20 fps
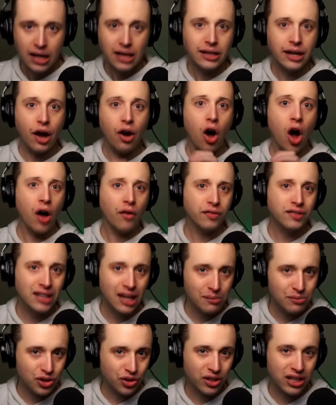Now,
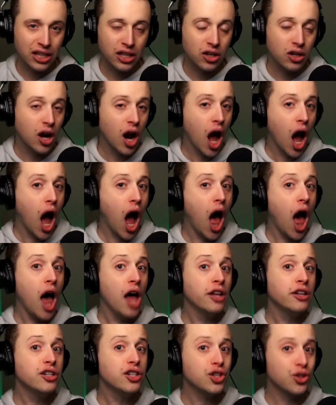oftentimes you'll hear
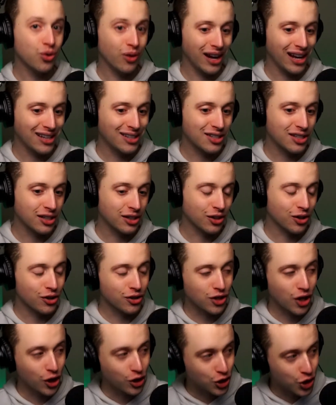untrained
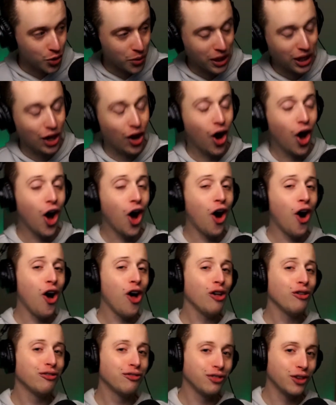singers doing
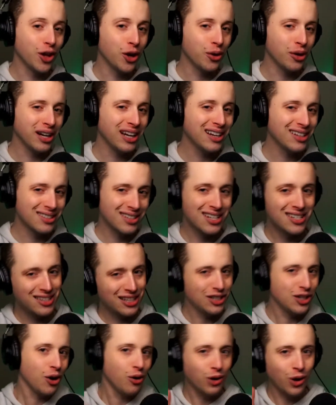all floating. It's because they
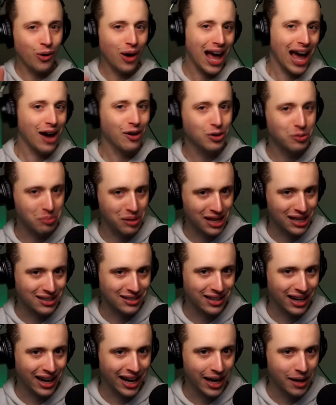don't know how to be in
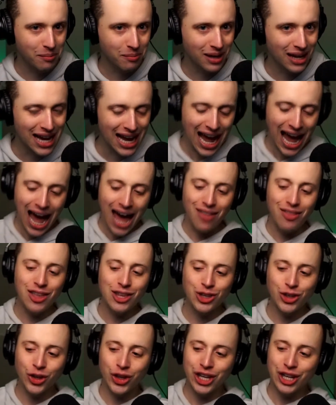time. And then
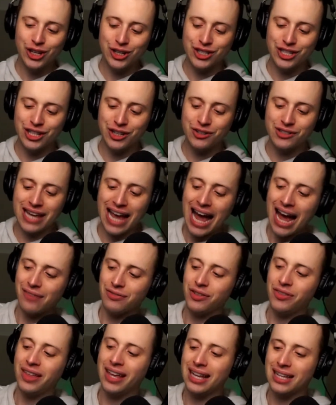you'll hear singers,
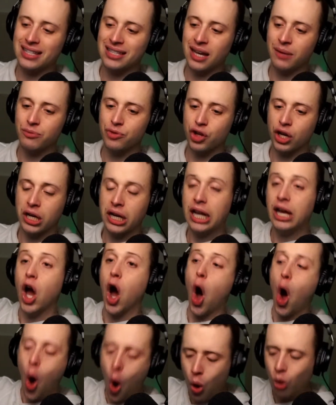after they get some training,
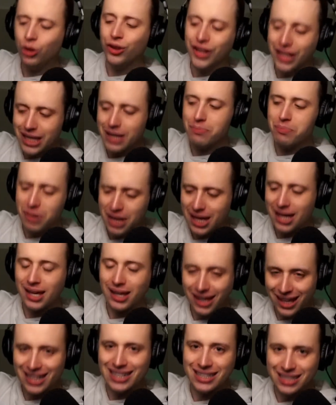only
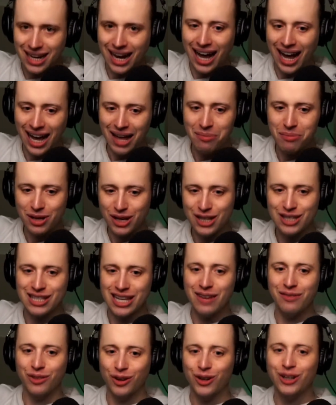being in time because
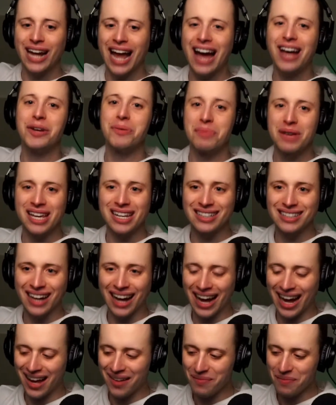they've learned how to be in
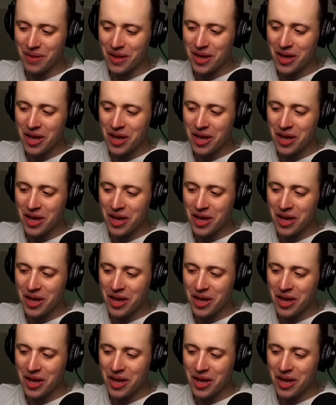time.